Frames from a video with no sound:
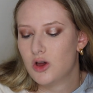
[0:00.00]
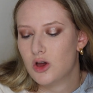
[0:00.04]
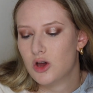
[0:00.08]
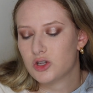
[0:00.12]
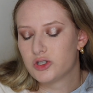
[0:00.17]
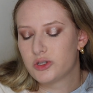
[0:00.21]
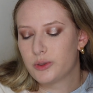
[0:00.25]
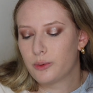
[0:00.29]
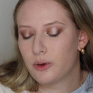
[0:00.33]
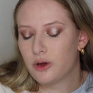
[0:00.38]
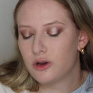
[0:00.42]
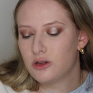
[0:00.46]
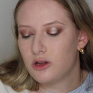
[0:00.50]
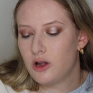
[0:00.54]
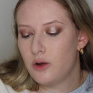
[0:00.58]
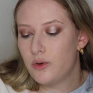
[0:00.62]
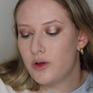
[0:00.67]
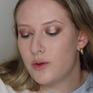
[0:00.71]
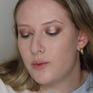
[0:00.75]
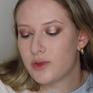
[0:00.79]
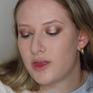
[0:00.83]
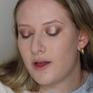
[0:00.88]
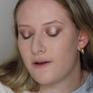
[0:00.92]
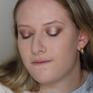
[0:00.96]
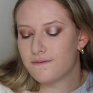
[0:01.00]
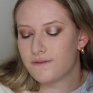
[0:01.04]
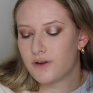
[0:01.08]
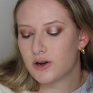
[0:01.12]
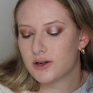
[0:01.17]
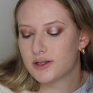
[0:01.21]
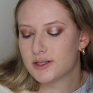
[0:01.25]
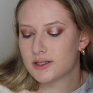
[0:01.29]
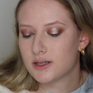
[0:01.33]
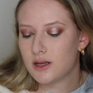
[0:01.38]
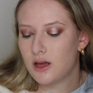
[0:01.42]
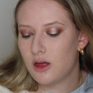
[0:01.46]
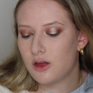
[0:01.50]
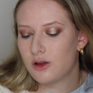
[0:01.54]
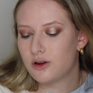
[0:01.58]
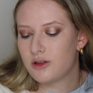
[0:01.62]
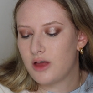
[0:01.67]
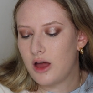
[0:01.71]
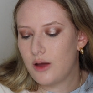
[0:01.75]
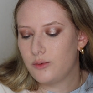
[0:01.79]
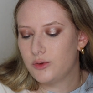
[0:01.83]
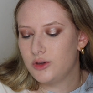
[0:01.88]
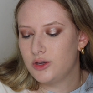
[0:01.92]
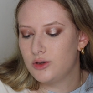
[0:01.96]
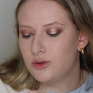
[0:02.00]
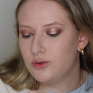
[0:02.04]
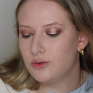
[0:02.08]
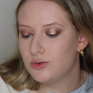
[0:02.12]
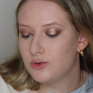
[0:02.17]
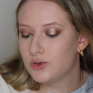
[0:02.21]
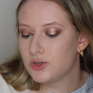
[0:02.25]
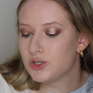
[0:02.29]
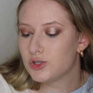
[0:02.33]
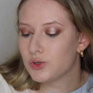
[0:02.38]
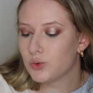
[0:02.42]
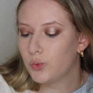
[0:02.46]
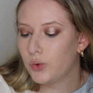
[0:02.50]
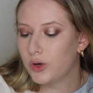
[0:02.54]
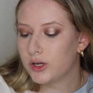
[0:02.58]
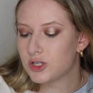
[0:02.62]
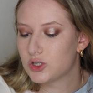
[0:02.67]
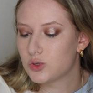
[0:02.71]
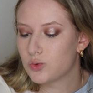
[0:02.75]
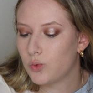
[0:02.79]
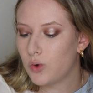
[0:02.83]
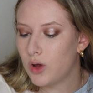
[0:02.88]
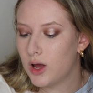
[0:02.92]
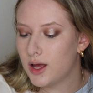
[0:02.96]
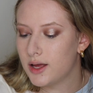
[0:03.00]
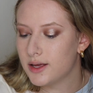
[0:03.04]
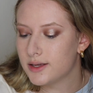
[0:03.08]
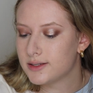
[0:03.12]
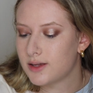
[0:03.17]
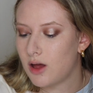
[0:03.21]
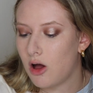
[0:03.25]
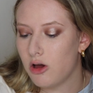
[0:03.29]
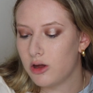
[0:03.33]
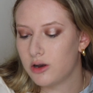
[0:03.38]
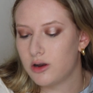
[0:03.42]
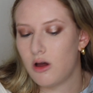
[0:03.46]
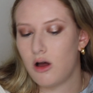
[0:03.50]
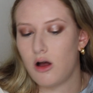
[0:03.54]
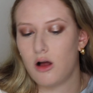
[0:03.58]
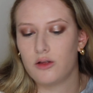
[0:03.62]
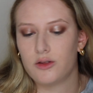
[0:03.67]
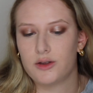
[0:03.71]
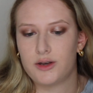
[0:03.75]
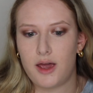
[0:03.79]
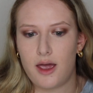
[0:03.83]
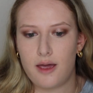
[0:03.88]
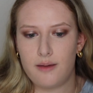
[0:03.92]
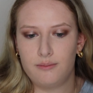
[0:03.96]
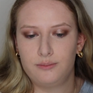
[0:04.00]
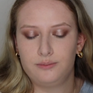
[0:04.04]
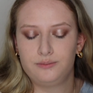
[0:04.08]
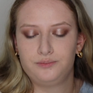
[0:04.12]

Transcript: So I'm going to go in with that first color that we used, which was On Holiday.